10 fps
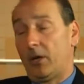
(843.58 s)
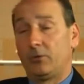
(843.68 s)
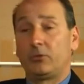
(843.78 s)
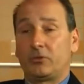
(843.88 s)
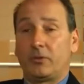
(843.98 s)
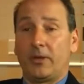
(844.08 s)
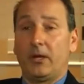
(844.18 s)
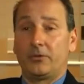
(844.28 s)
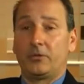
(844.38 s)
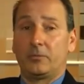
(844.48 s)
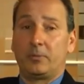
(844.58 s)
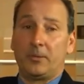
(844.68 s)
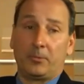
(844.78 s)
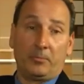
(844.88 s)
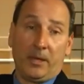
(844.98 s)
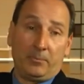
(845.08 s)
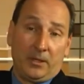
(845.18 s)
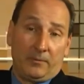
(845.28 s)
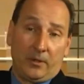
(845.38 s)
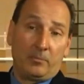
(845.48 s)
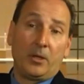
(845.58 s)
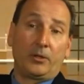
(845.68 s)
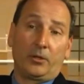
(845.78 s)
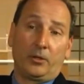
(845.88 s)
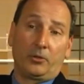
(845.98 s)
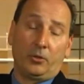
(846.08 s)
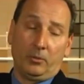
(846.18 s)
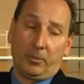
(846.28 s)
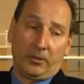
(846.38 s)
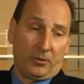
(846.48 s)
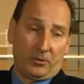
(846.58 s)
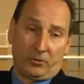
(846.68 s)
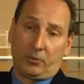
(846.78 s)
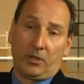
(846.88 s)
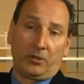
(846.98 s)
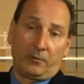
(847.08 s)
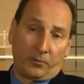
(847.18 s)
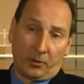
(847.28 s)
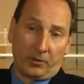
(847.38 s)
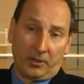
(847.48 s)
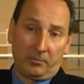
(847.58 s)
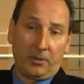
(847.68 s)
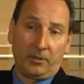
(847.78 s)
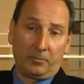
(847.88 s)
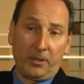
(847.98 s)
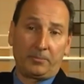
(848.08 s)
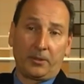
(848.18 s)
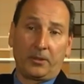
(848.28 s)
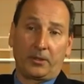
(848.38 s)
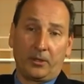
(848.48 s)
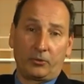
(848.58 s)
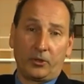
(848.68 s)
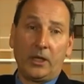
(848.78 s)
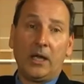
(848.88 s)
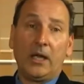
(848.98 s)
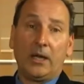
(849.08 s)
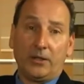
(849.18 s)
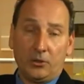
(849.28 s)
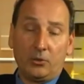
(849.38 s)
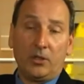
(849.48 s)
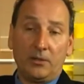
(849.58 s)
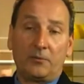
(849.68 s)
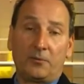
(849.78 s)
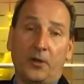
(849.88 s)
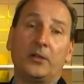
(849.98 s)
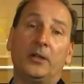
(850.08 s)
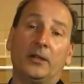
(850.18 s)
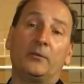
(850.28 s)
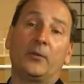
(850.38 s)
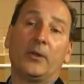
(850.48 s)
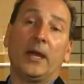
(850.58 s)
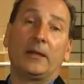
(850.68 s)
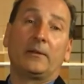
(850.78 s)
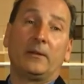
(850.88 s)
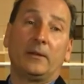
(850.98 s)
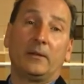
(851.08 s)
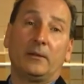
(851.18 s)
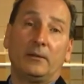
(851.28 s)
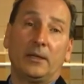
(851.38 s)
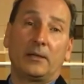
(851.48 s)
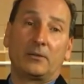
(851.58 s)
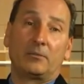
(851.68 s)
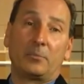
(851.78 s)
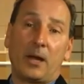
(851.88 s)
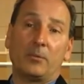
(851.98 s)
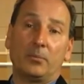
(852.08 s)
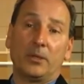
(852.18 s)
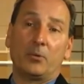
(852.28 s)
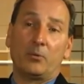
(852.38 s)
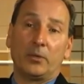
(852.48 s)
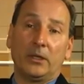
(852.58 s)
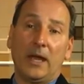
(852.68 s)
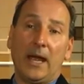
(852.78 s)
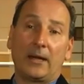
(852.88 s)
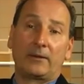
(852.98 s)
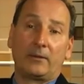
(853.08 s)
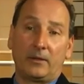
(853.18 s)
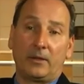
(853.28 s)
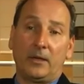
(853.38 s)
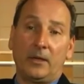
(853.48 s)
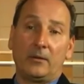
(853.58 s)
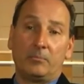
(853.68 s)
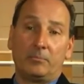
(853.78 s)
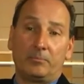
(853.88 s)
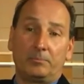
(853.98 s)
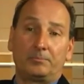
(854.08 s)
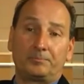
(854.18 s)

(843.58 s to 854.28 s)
hundreds of thousands of people, maybe even a million or two. But there's 314 million people in the country, and you need funding for that. Uh, and that's probably what we lacked. So